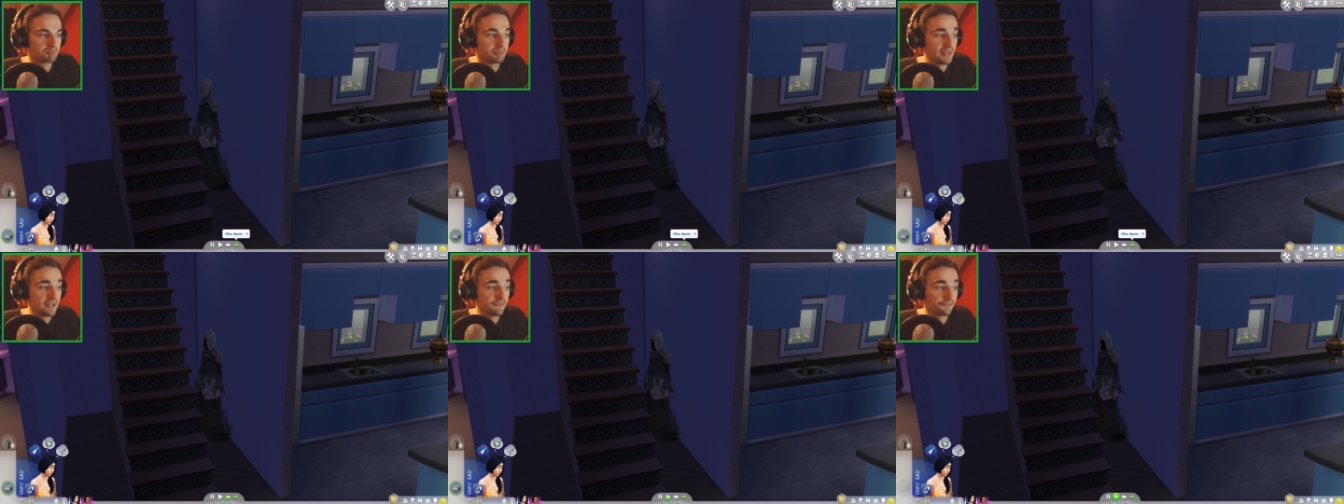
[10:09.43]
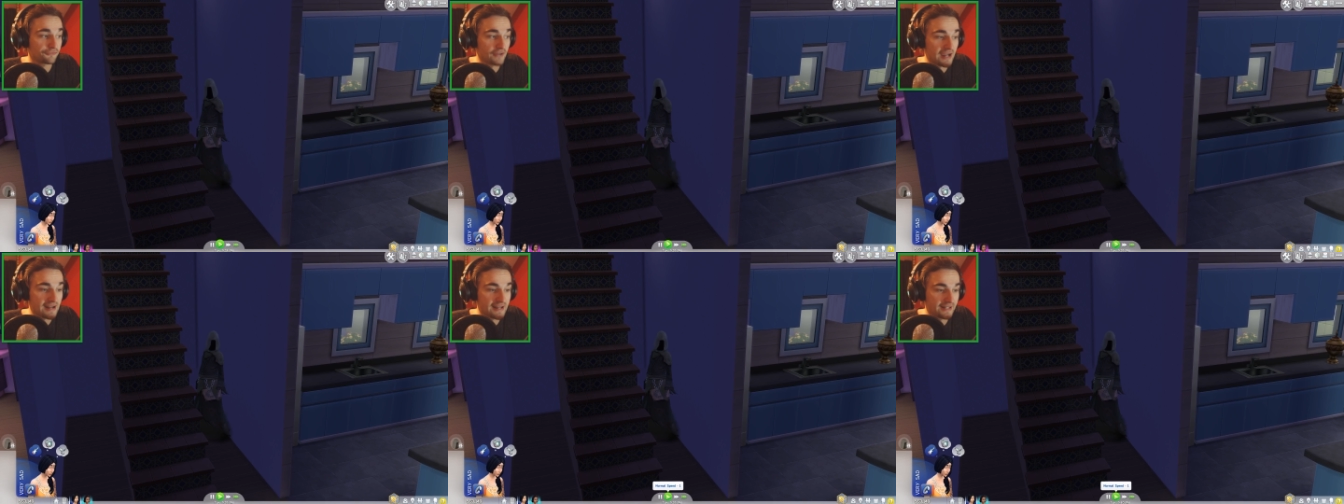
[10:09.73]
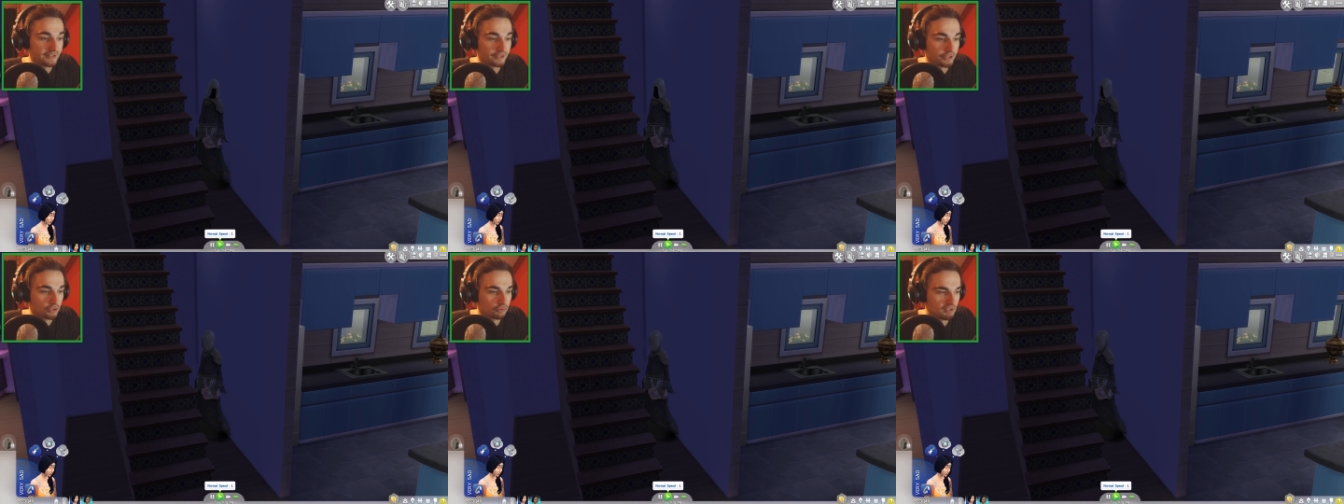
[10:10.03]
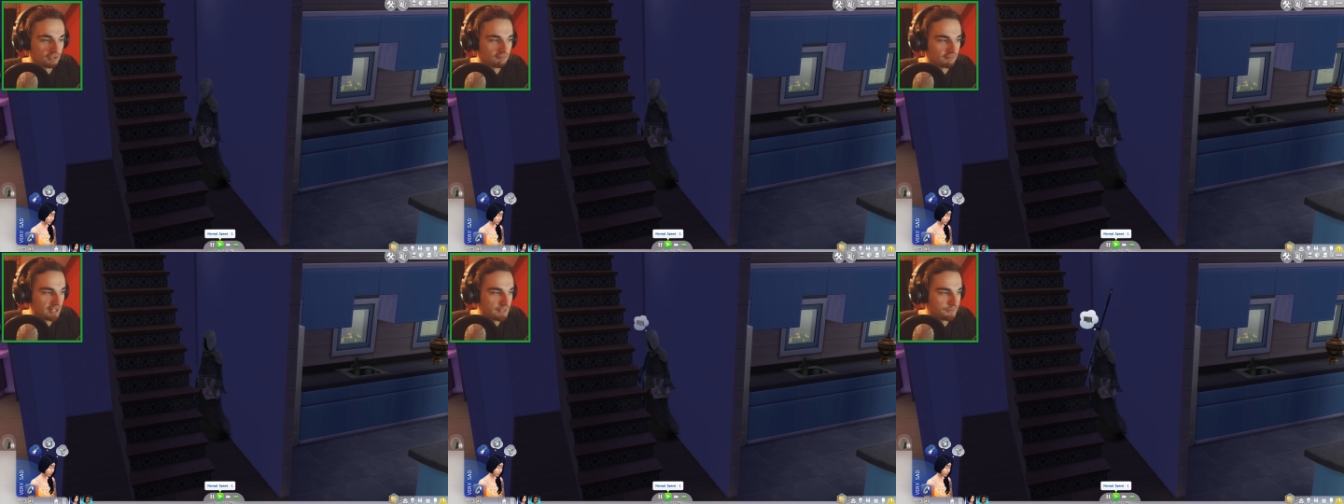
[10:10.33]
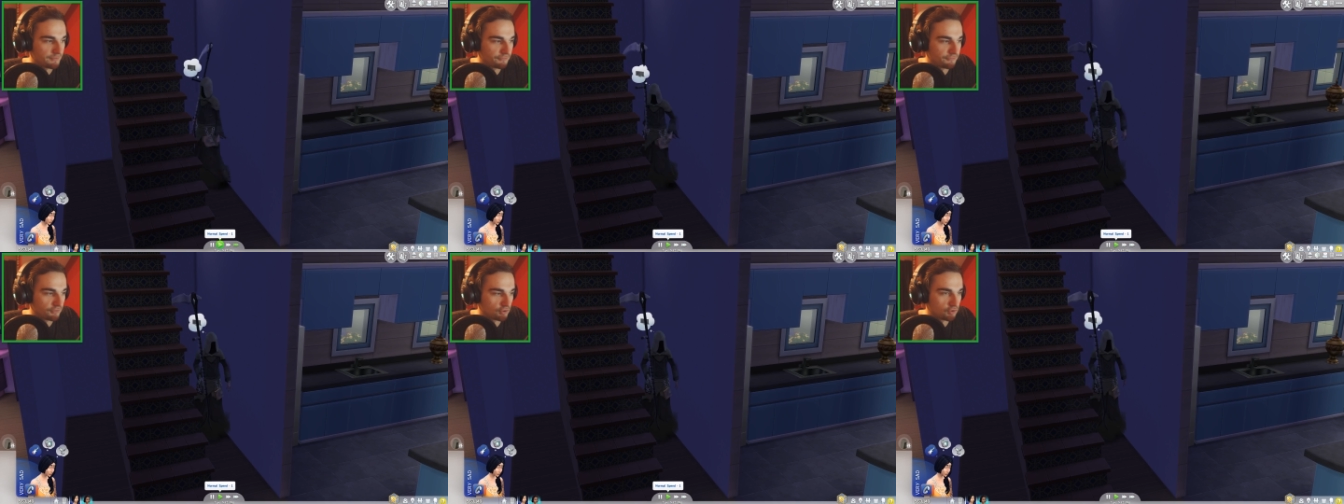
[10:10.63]
Be friendly to the Grim
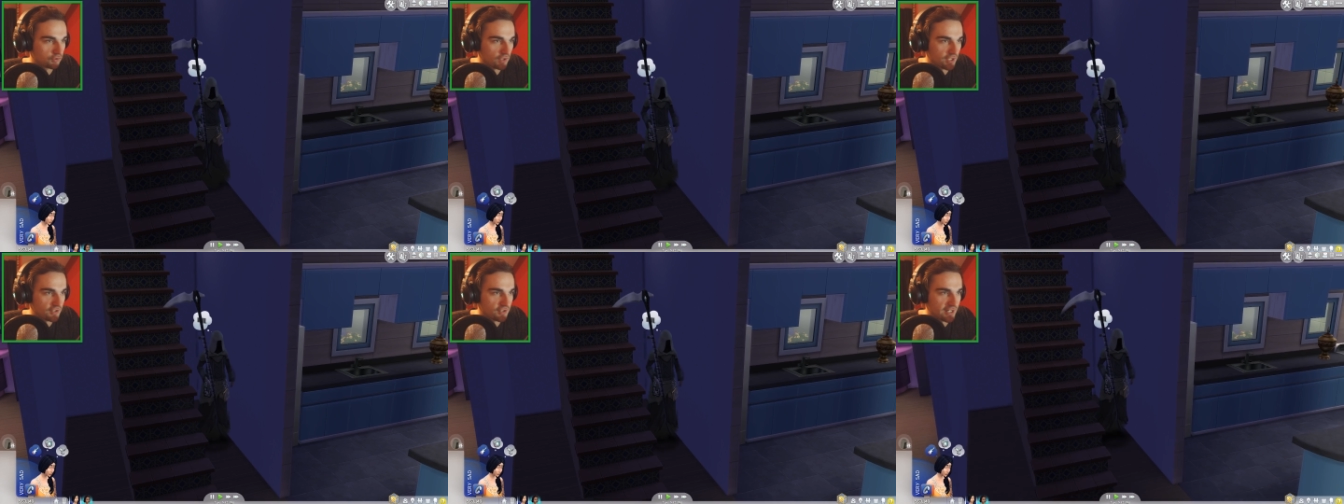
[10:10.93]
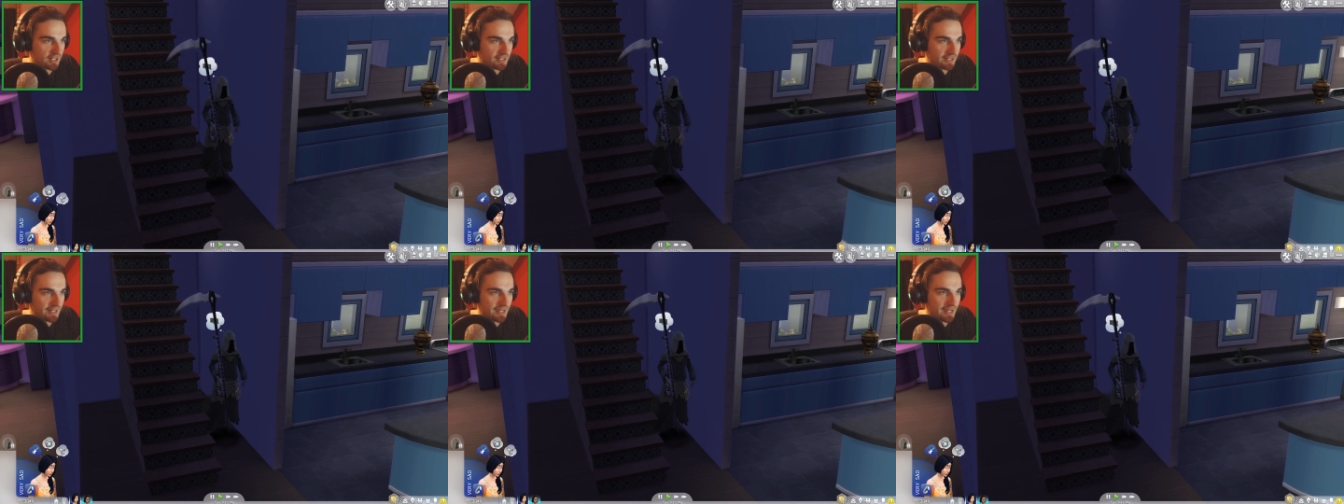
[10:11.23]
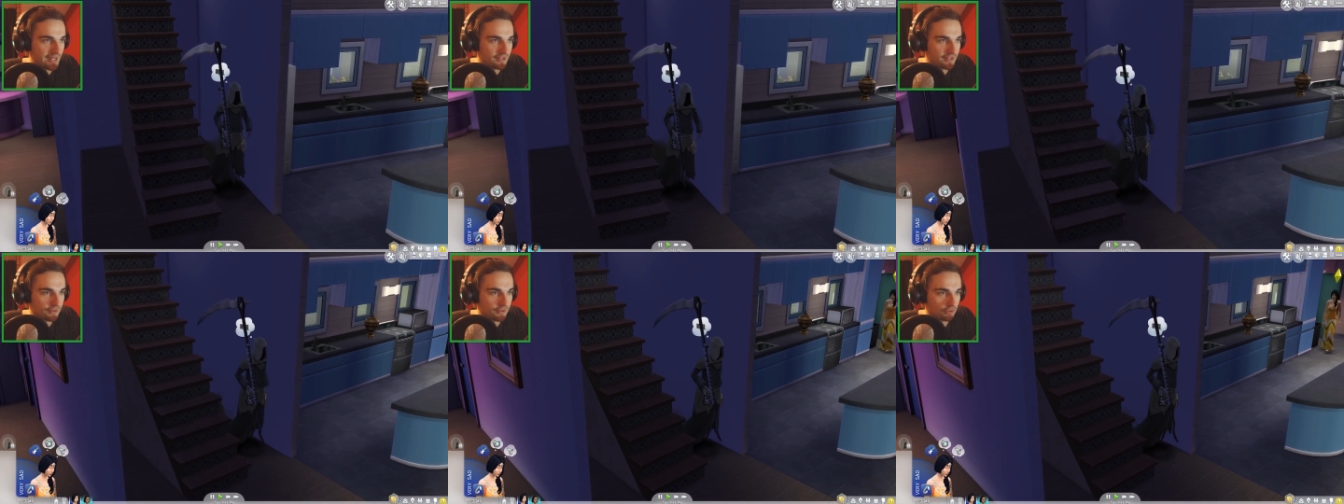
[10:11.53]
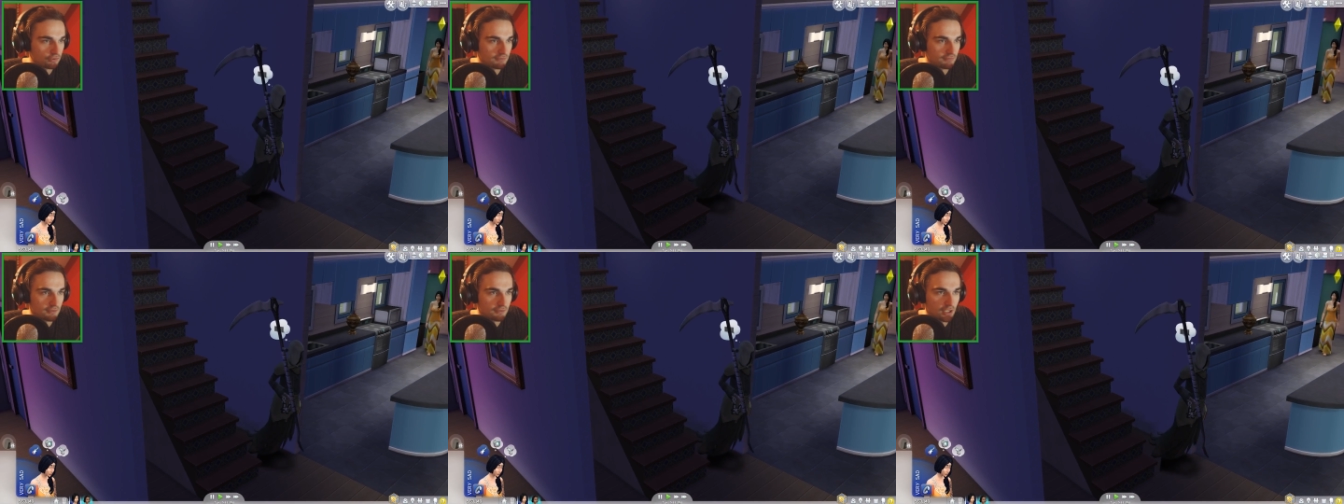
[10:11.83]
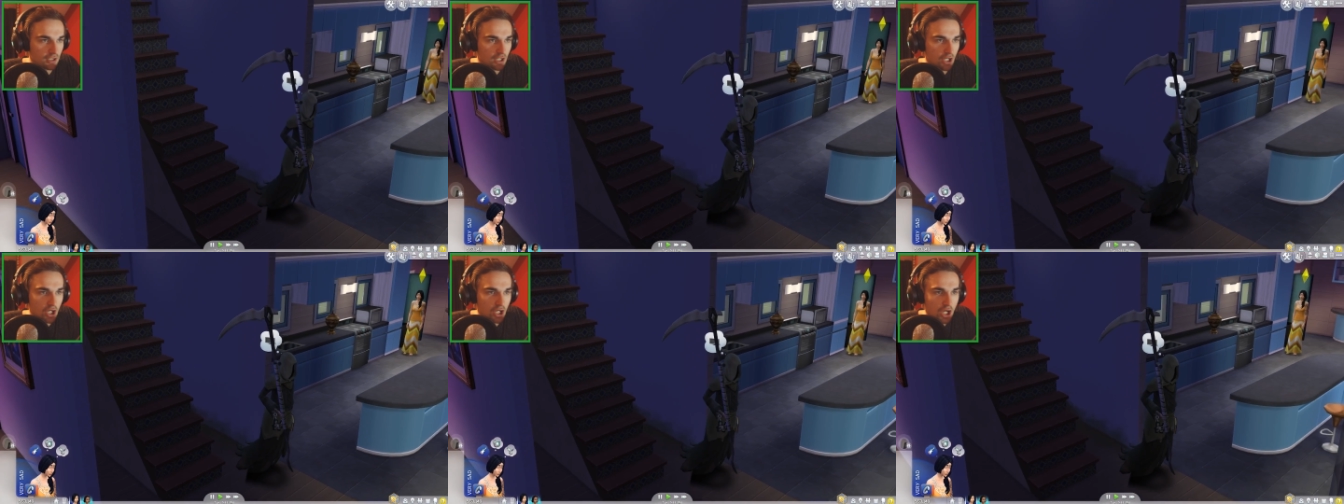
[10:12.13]
Reaper, for Christ's sake. It is the Grim...
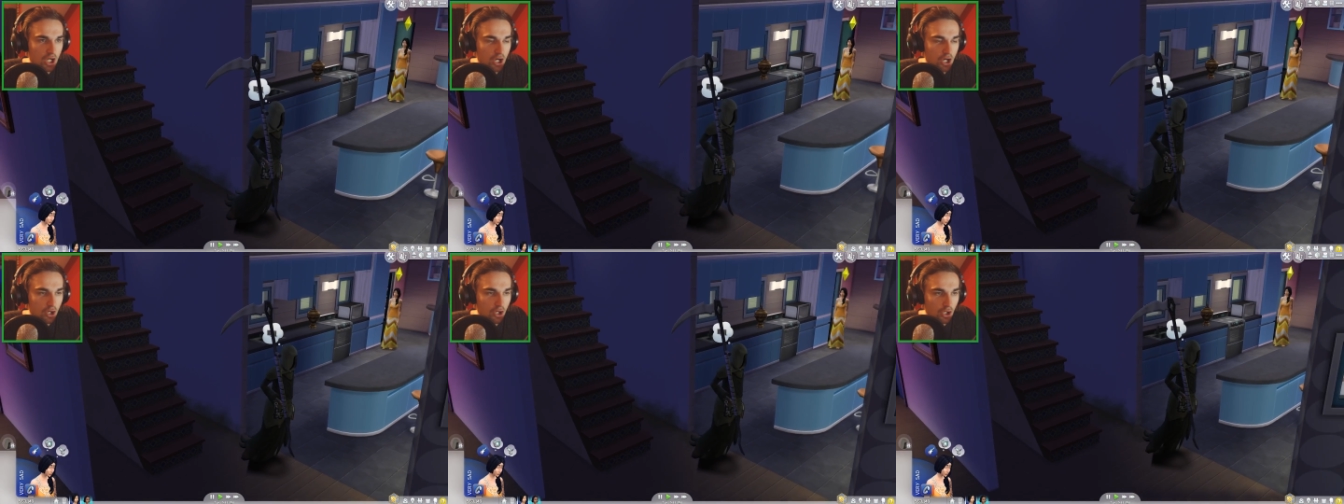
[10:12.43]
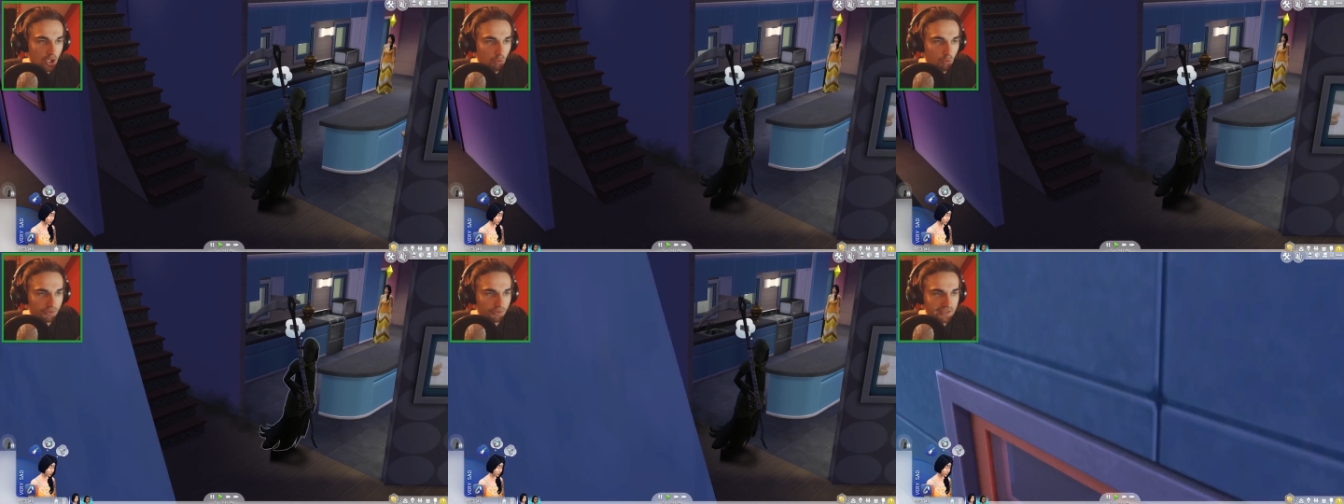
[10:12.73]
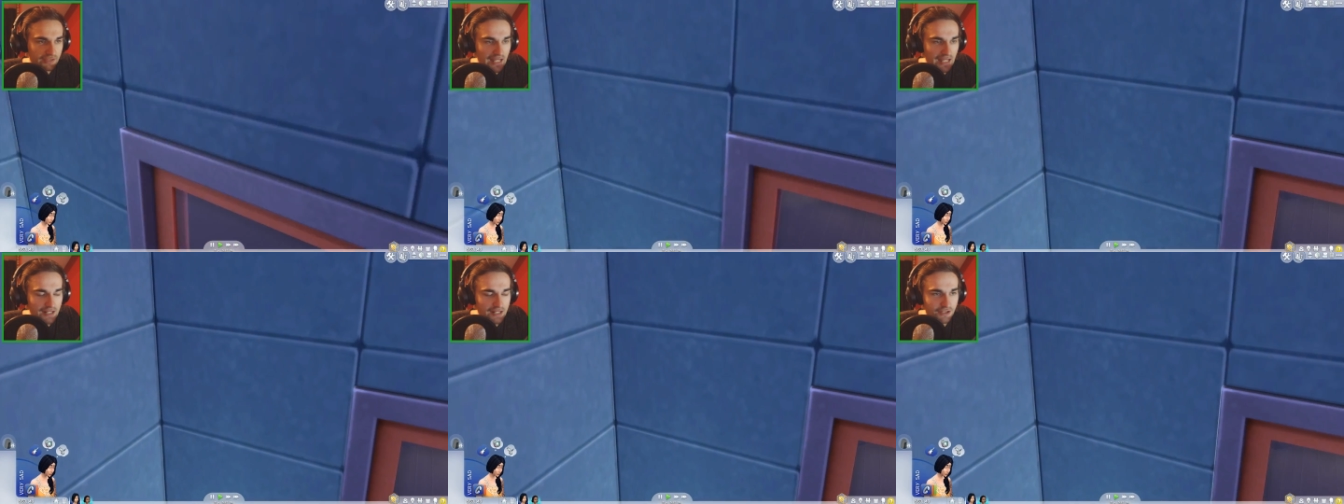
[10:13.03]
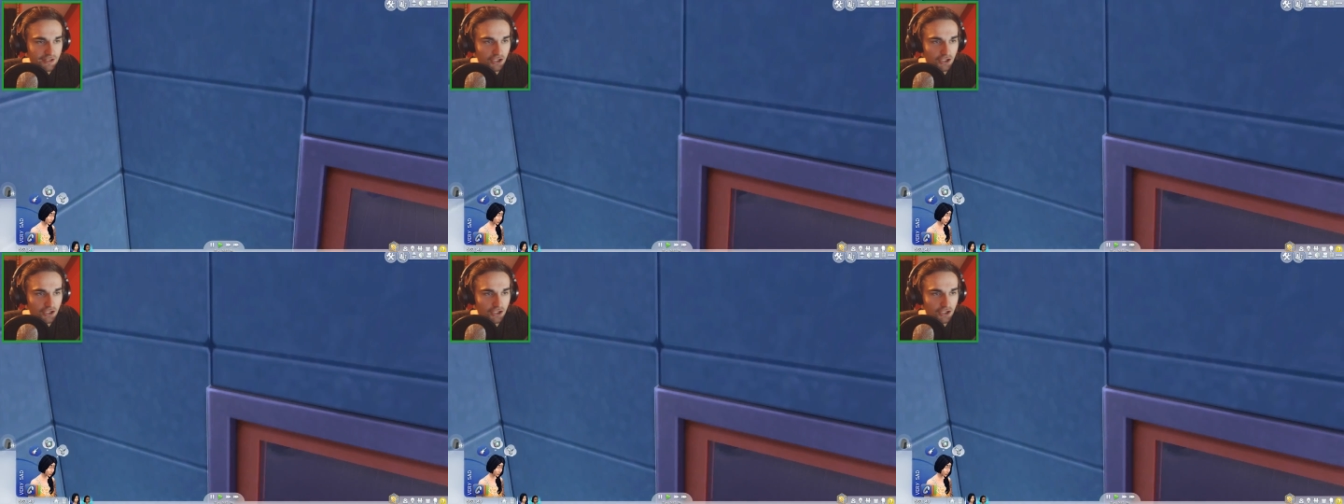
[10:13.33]
What the hell is